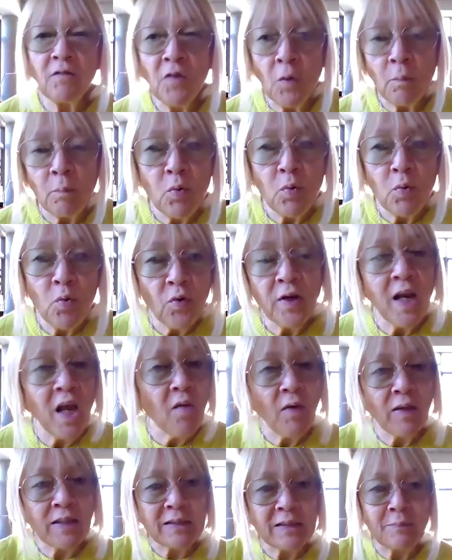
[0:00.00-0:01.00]
Make Love Not Porn,
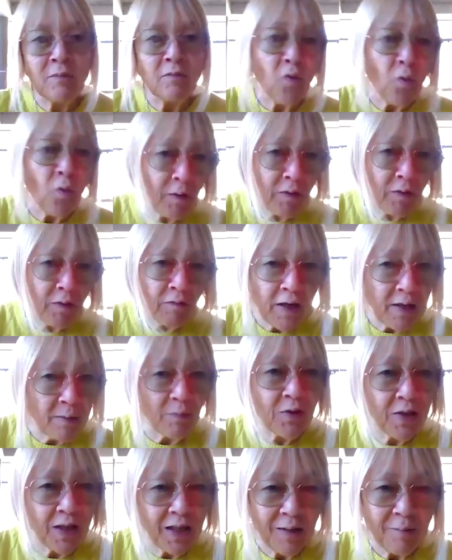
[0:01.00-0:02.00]
no one's performing for
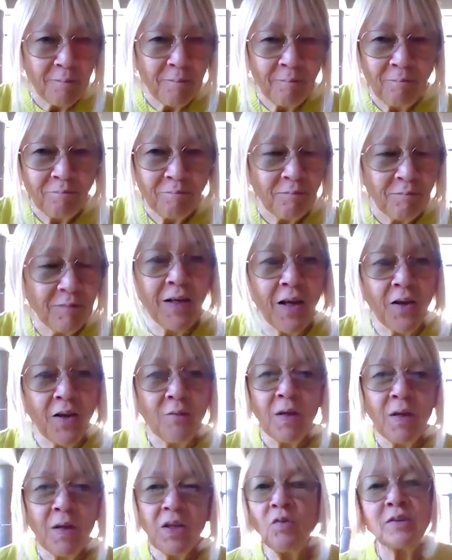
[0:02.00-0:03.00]
anybody.
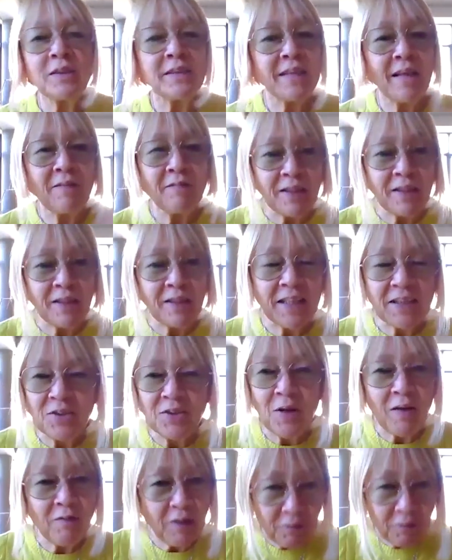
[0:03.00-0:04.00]
You're just having the
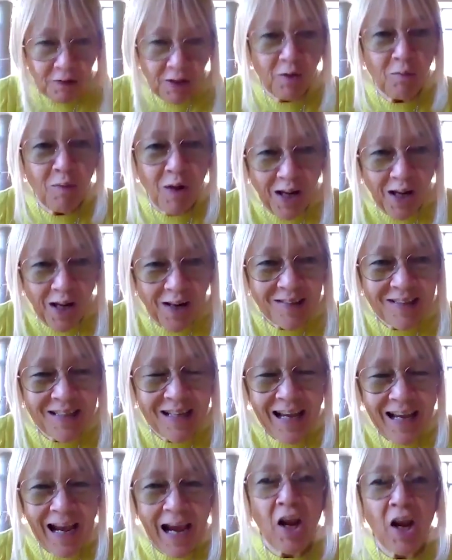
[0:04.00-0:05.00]
sex you have in the real
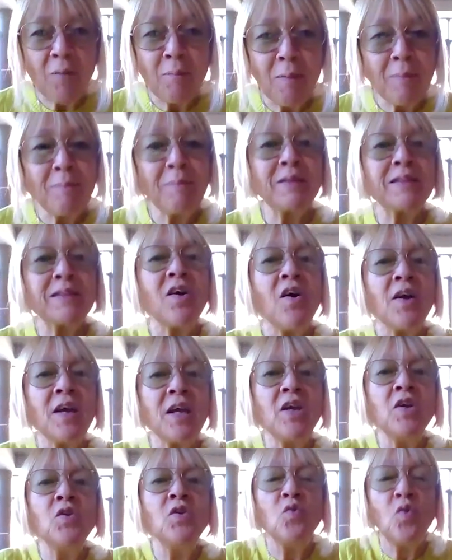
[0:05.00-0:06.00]
world, and our members
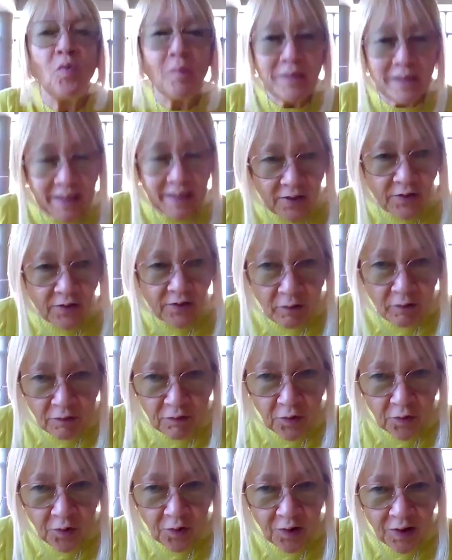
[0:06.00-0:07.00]
are enormously
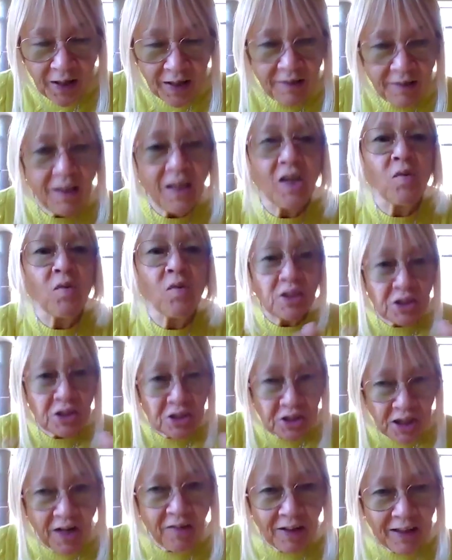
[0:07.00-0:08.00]
grateful that you are
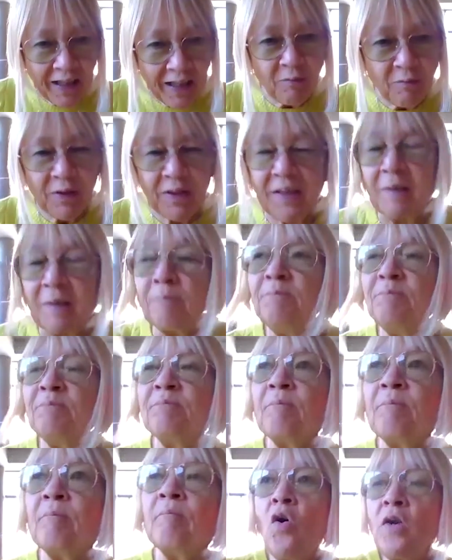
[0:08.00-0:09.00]
sharing that with
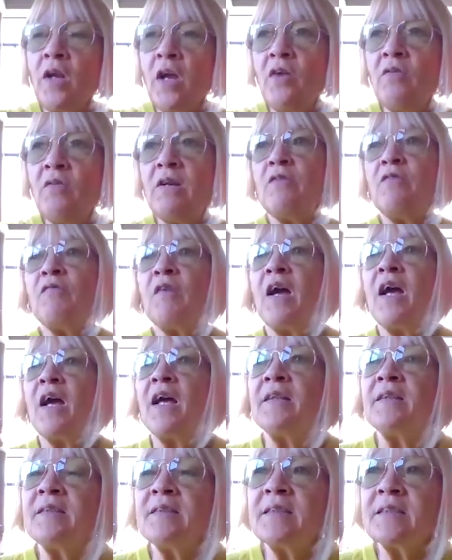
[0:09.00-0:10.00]
them. On
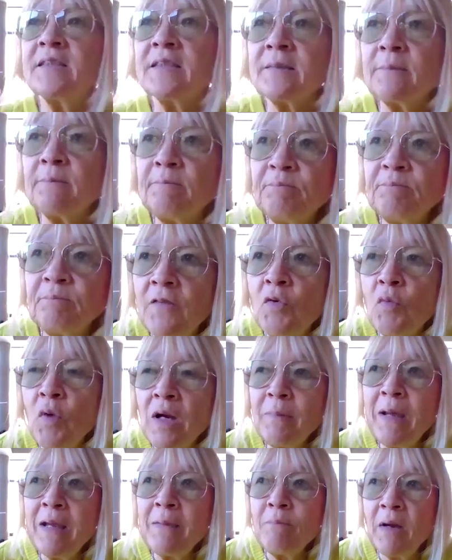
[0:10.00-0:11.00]
OnlyFans, if
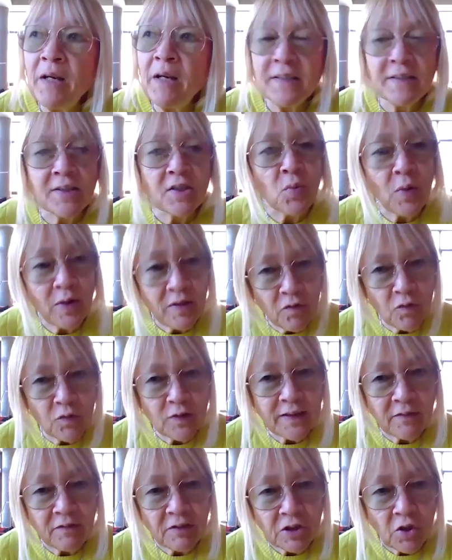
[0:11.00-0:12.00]
you want to make money, it's a
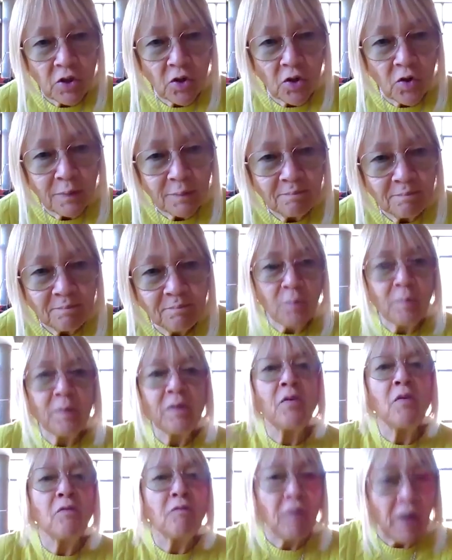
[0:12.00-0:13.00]
24/7 job. Got
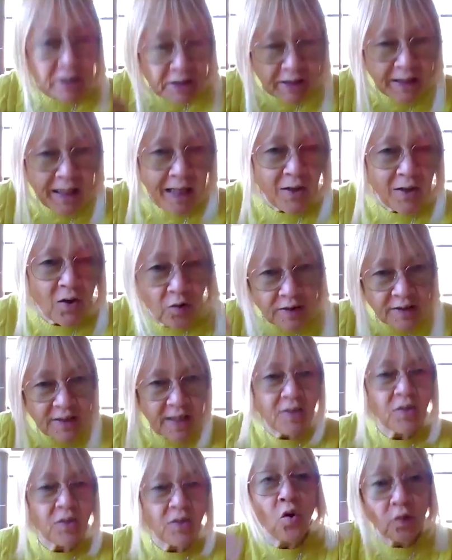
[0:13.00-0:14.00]
to be refreshing that
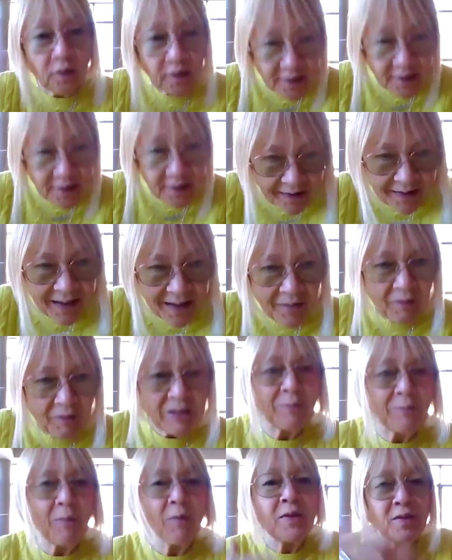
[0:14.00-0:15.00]
content constantly,
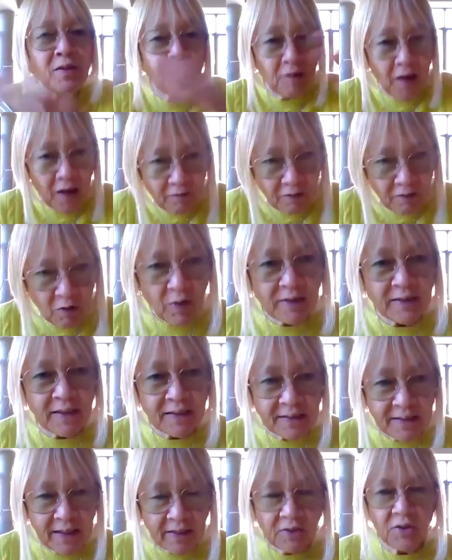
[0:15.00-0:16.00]
responding to fan
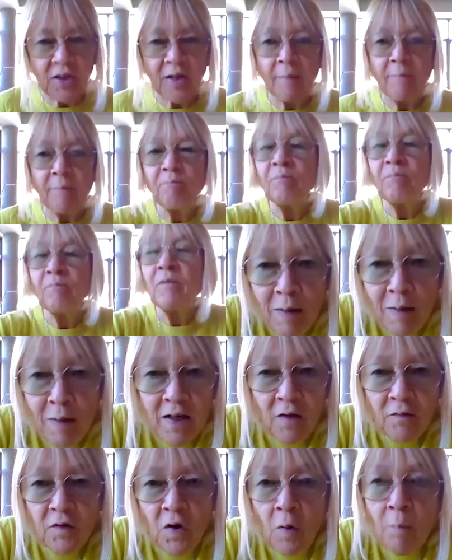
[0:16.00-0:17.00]
requests, etc. On
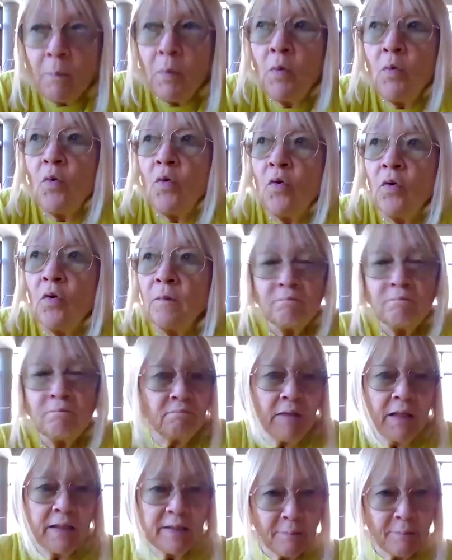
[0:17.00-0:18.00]
Make Love Not
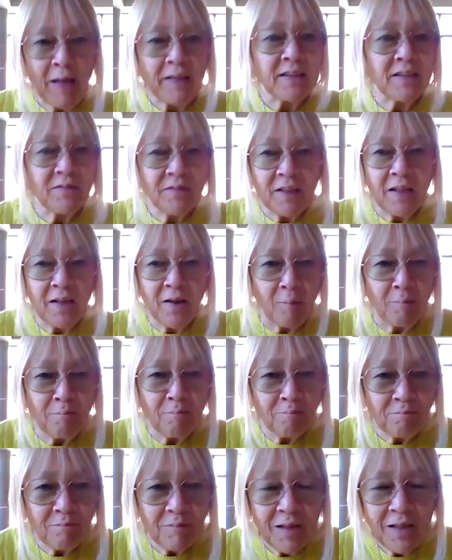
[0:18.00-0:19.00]
Porn, it's passive
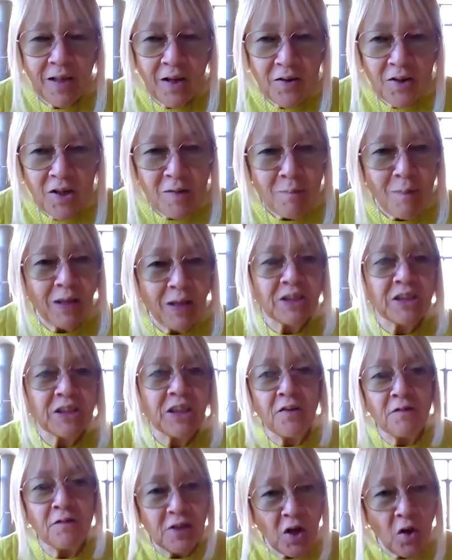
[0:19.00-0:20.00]
income. You might
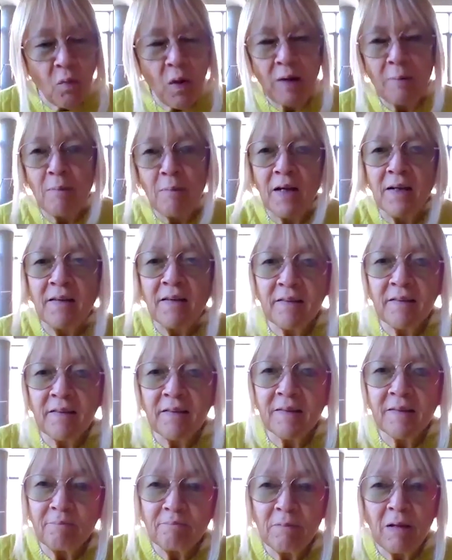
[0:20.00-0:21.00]
share a video 1 month,
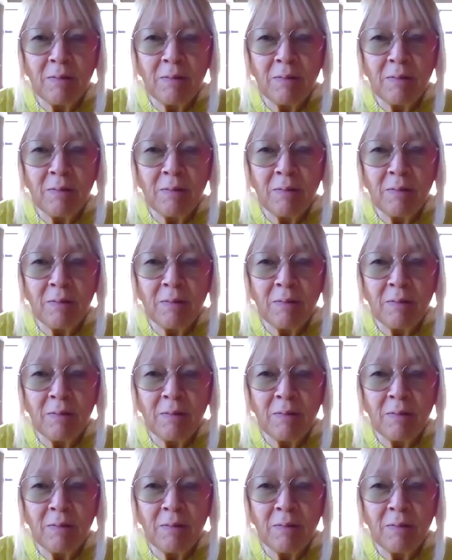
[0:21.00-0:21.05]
